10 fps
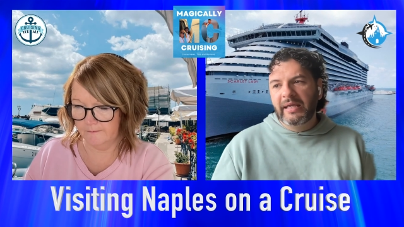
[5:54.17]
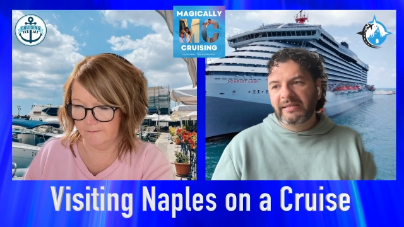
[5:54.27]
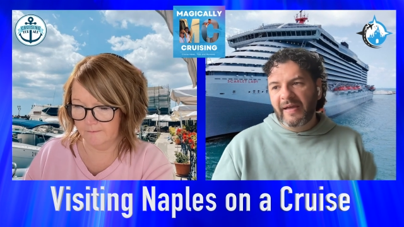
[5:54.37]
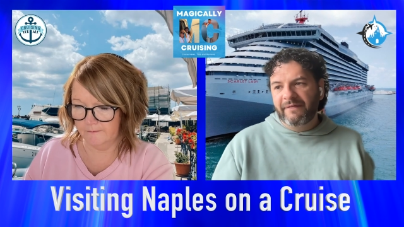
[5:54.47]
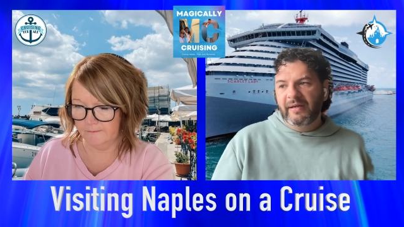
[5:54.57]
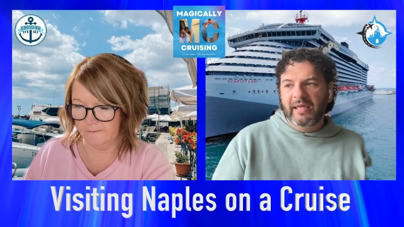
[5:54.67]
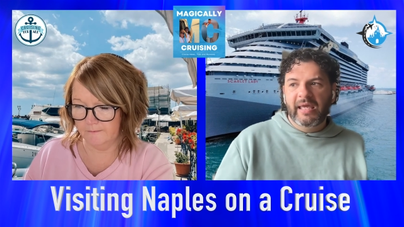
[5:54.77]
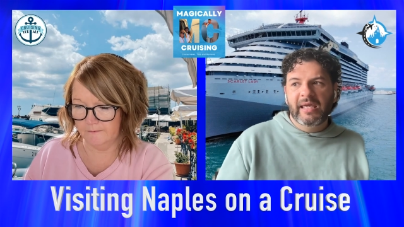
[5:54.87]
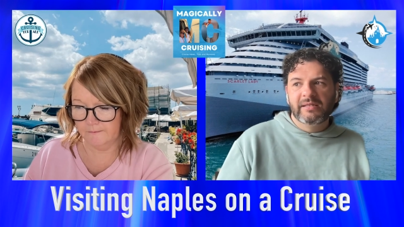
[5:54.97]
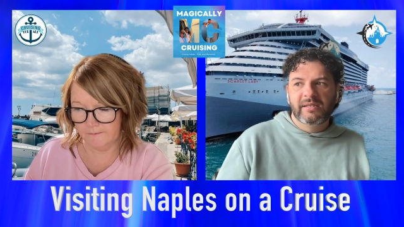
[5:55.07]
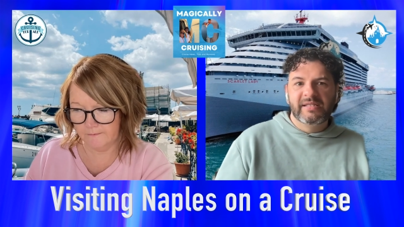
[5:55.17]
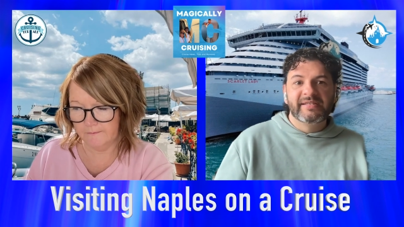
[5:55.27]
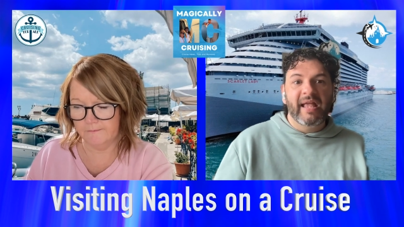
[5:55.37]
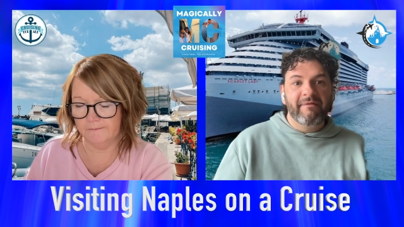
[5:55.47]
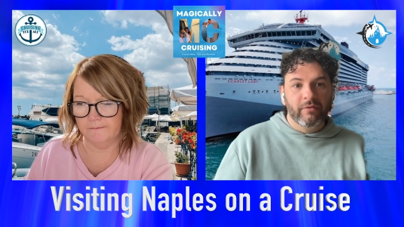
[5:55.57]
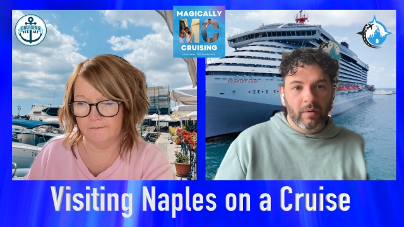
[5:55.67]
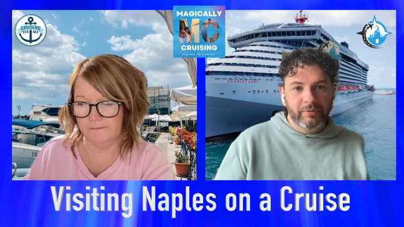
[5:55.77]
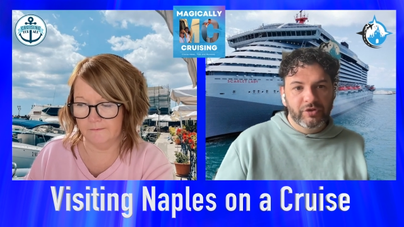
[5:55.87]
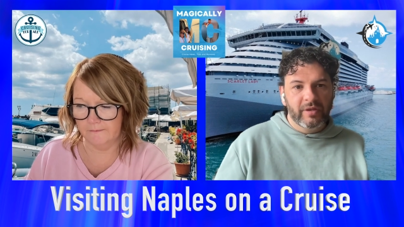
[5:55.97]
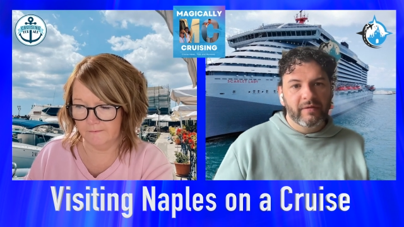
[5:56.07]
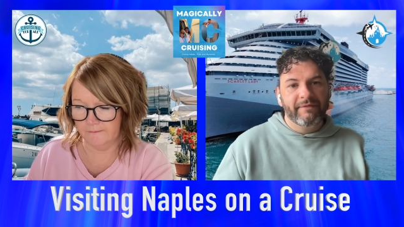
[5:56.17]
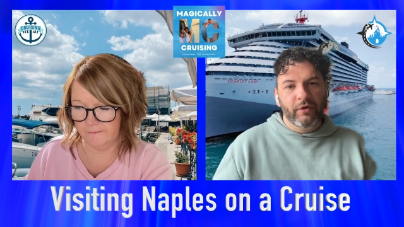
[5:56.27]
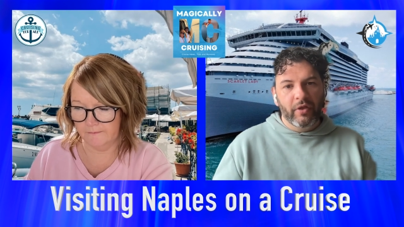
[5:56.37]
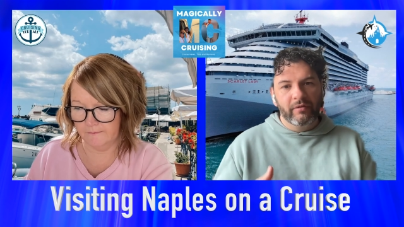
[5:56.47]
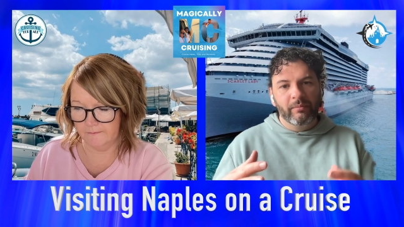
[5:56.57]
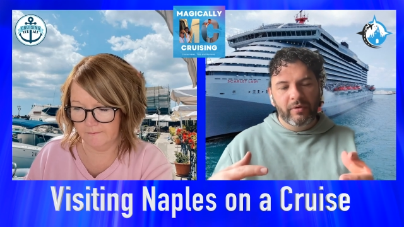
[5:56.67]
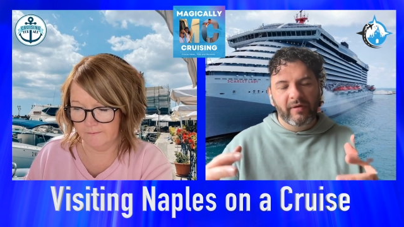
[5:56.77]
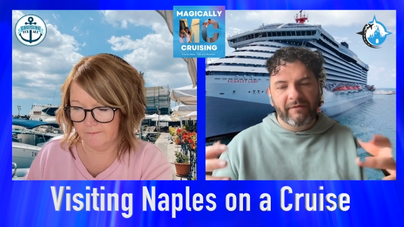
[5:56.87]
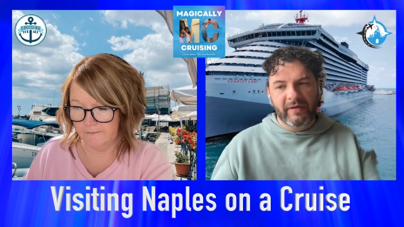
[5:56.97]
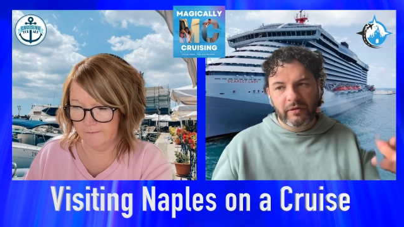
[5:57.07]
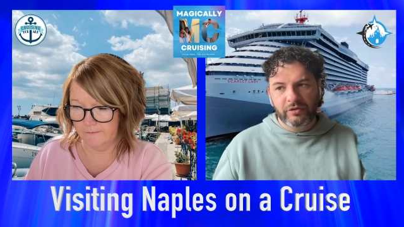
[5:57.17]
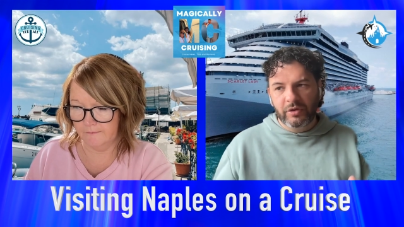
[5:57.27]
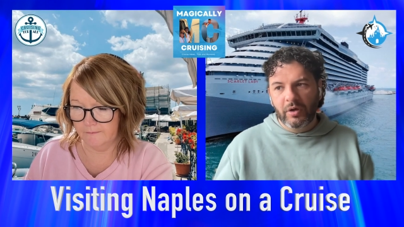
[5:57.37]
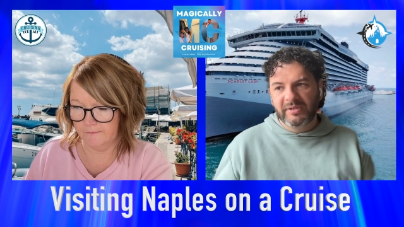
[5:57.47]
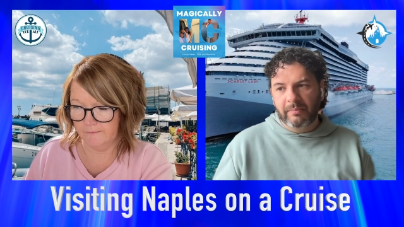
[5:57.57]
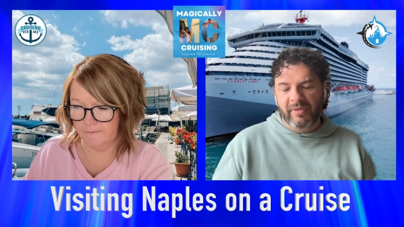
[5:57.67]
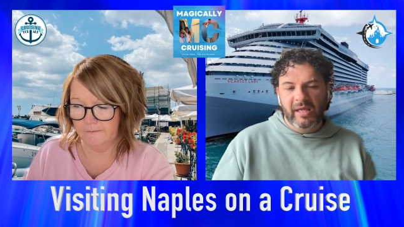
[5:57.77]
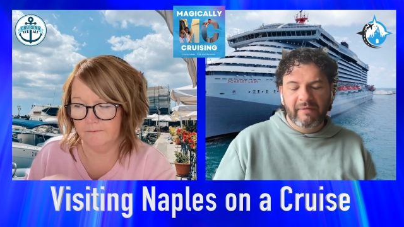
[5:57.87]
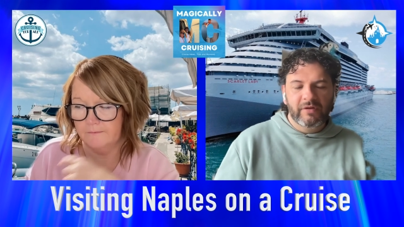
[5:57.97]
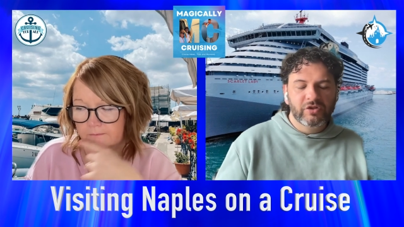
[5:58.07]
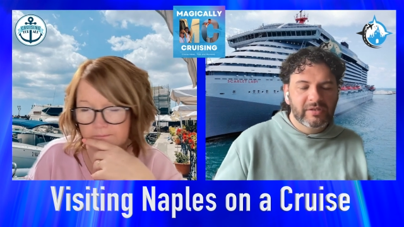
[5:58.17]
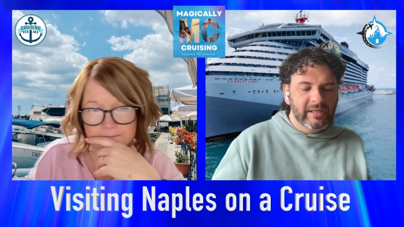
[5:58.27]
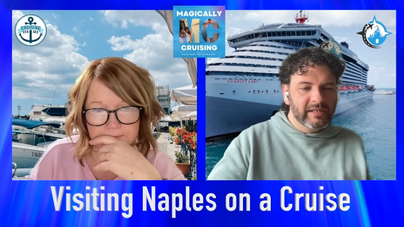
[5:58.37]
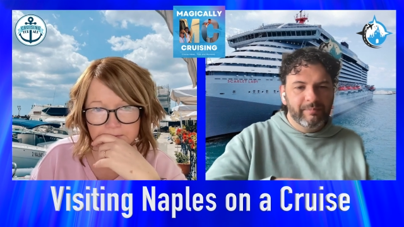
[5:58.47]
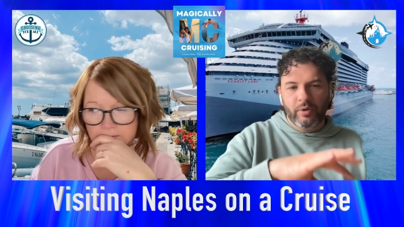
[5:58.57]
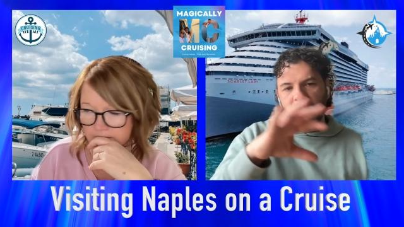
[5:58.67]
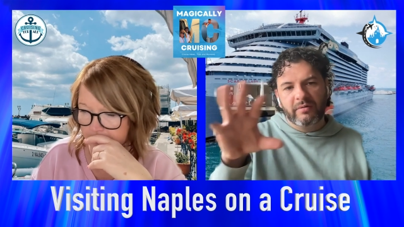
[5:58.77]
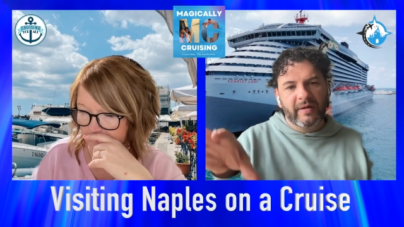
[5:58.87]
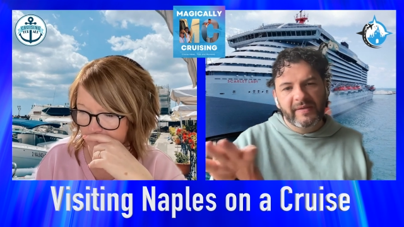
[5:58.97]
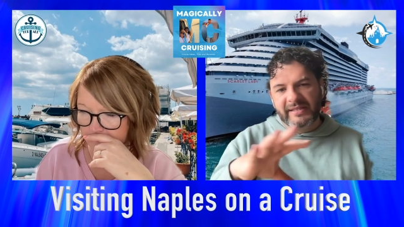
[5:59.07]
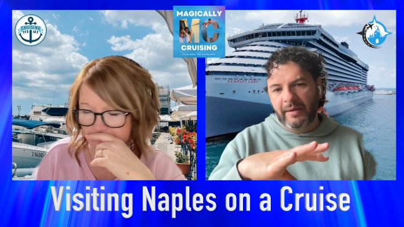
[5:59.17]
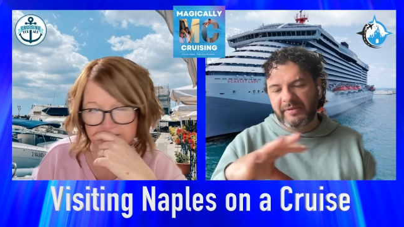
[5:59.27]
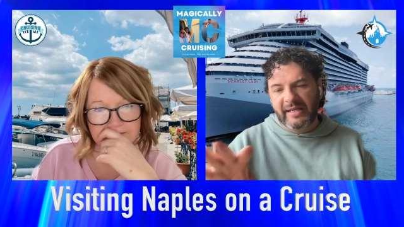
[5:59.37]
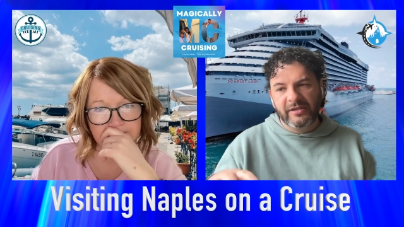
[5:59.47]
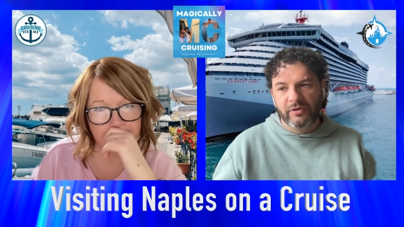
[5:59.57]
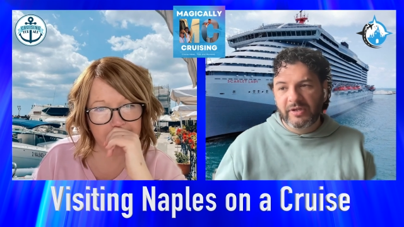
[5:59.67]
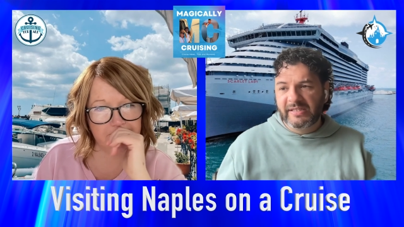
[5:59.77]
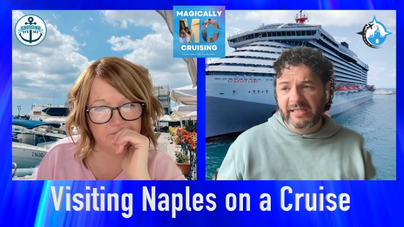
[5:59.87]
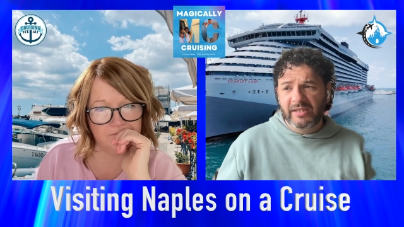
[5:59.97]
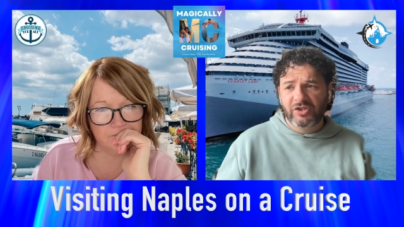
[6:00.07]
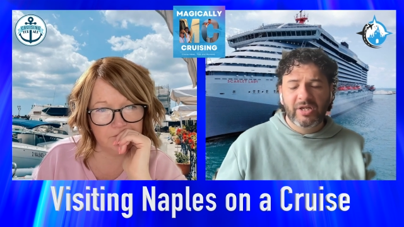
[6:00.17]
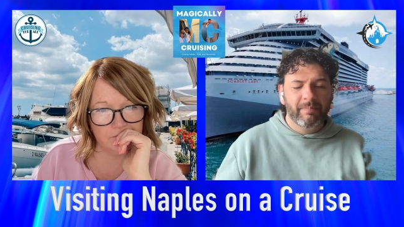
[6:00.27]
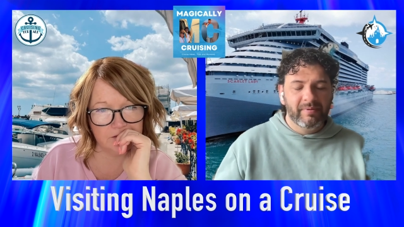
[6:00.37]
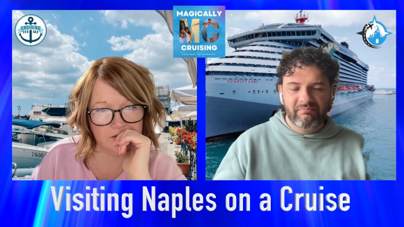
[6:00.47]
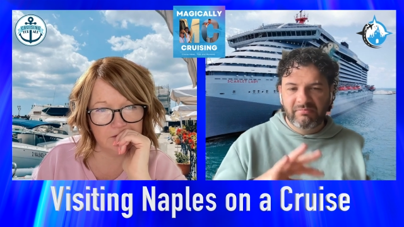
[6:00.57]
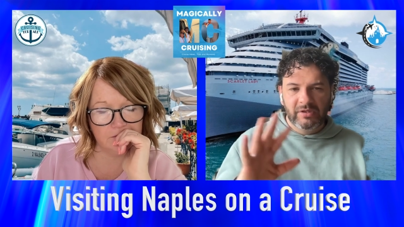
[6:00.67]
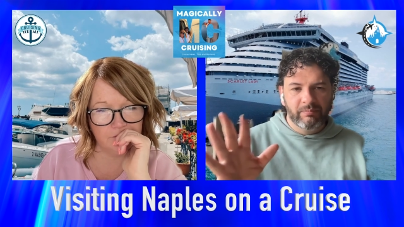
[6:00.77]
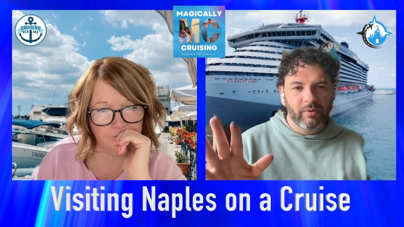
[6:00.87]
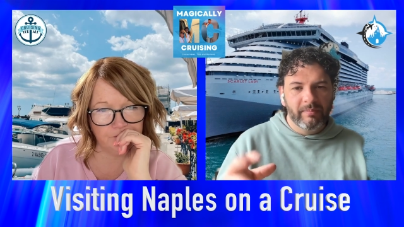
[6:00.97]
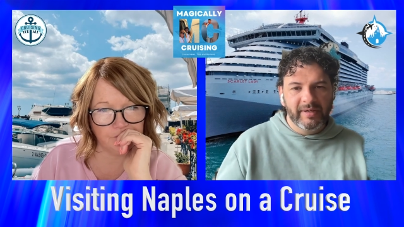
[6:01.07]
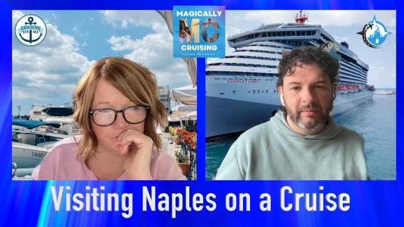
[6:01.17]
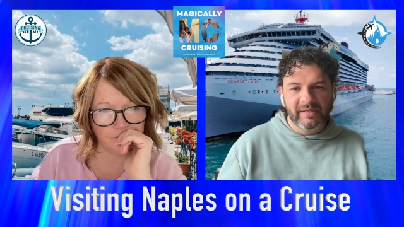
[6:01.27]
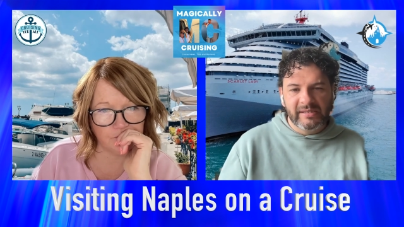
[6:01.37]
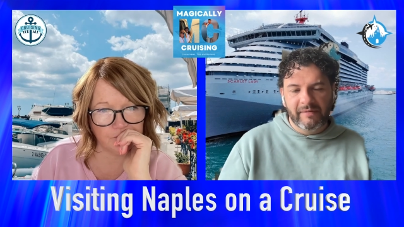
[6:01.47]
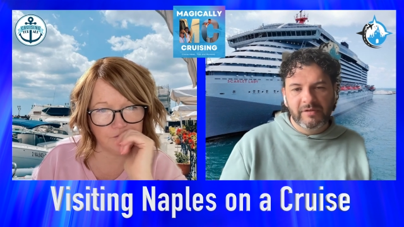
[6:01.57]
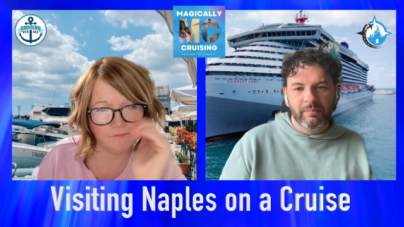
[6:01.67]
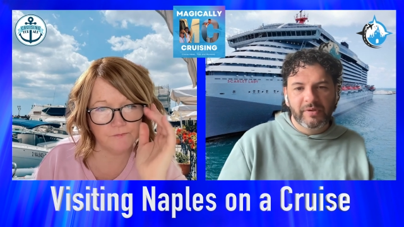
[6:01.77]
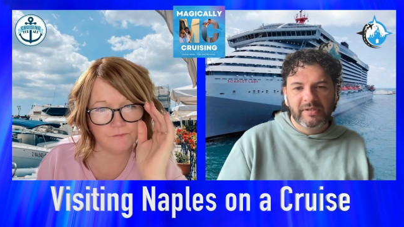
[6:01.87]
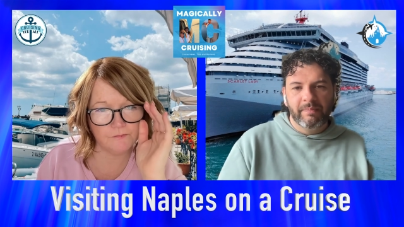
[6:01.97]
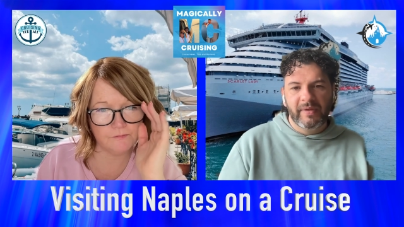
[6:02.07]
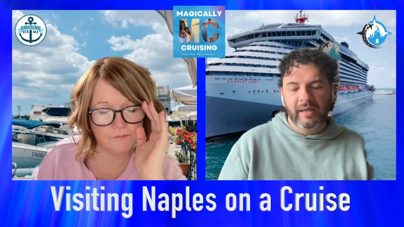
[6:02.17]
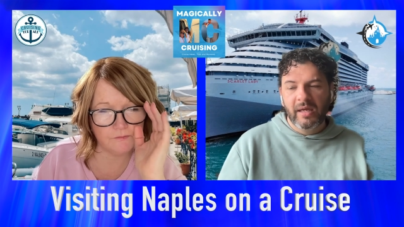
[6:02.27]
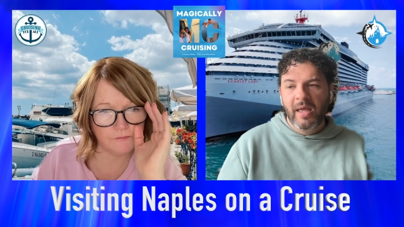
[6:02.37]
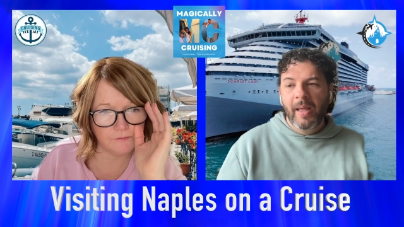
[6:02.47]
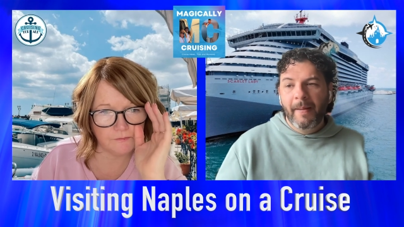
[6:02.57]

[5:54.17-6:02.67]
Speaker 1: it definitely is the safer option the further afield you go, type of thing. If you're just exploring around the town centre and you can see the ship, you're probably going to be safe to book something.